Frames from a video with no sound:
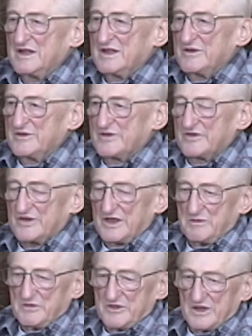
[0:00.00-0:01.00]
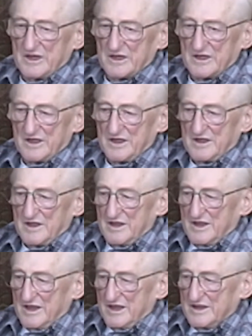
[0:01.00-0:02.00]
It's the same thing.
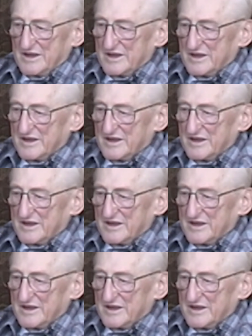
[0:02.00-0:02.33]
And